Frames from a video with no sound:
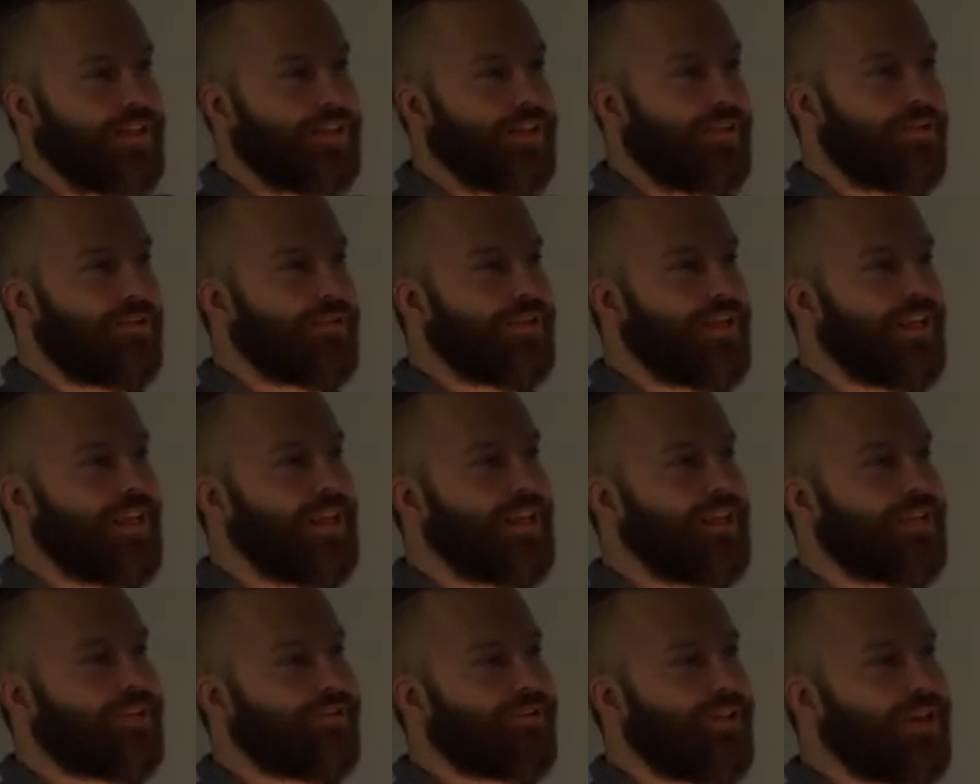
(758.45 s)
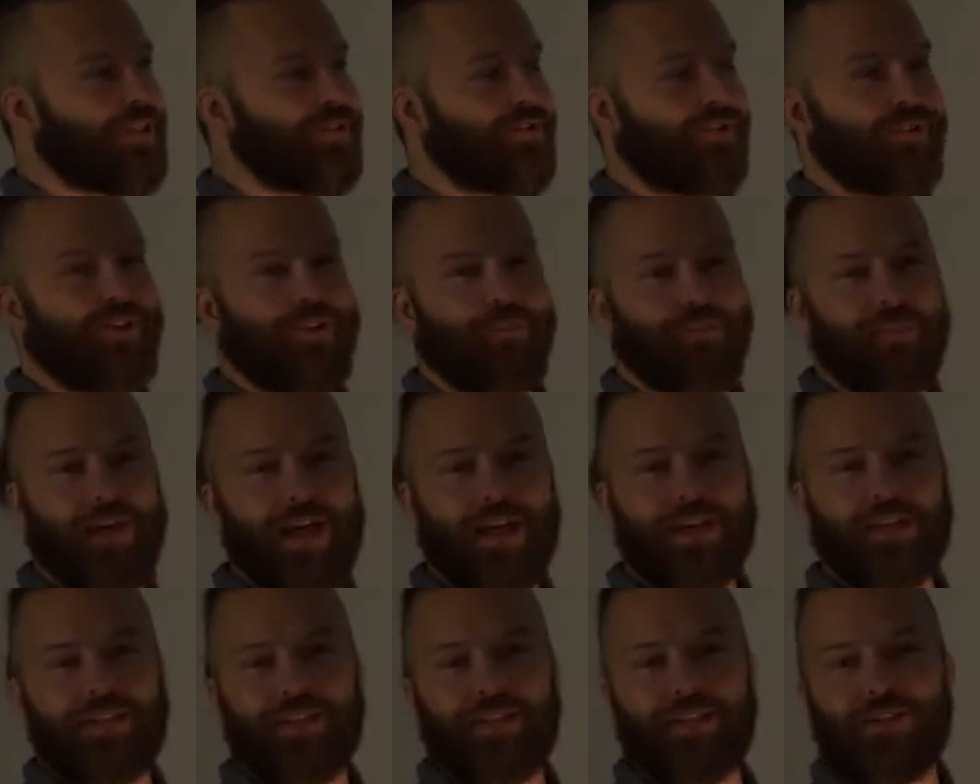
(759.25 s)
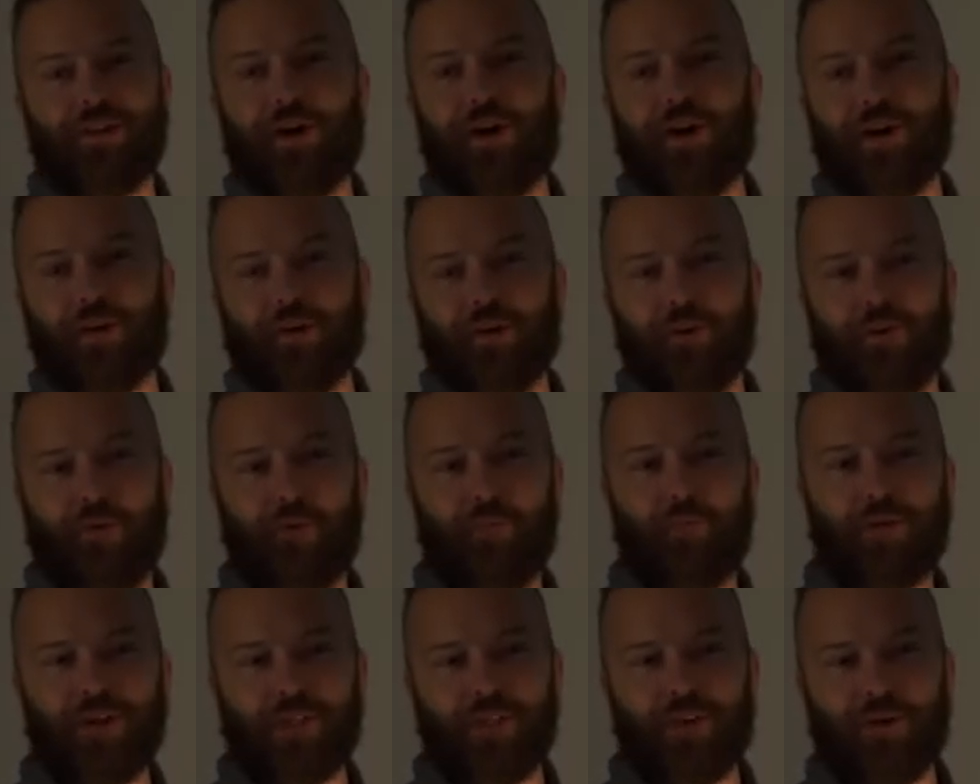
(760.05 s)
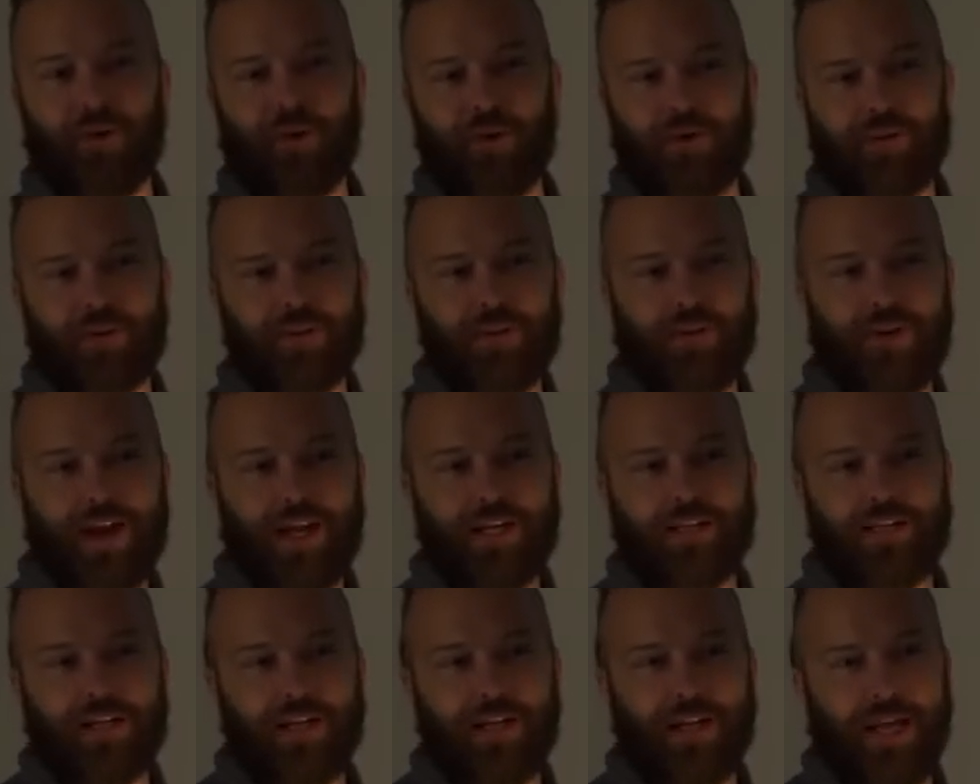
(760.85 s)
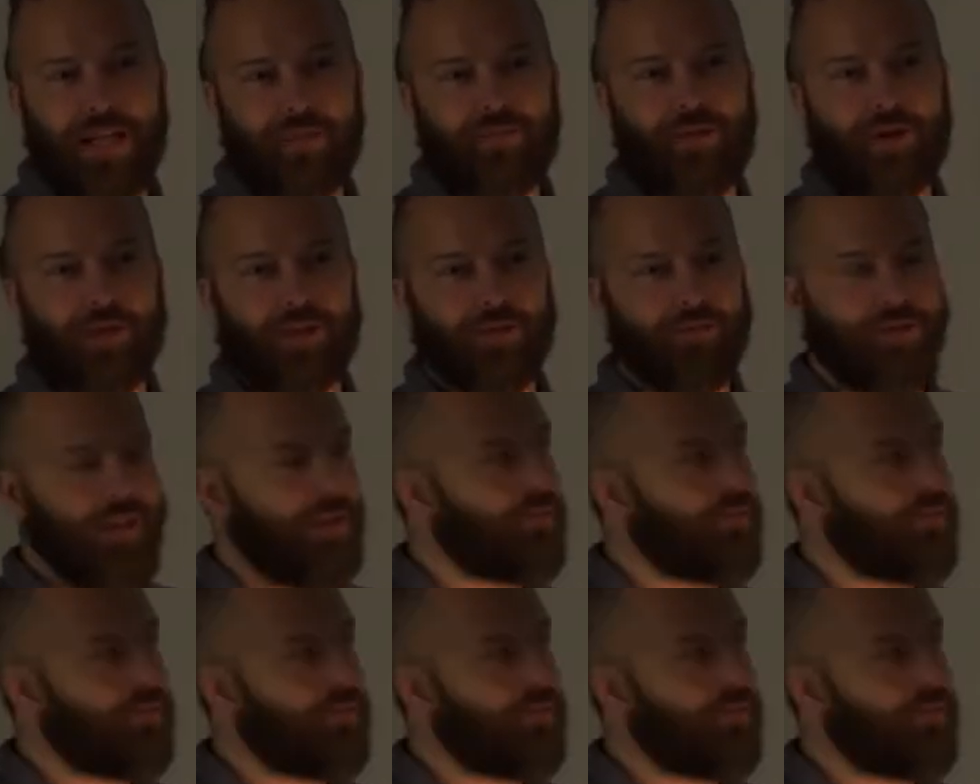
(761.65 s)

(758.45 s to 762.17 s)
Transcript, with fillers: So the threshold depends on which colors are actually in that part of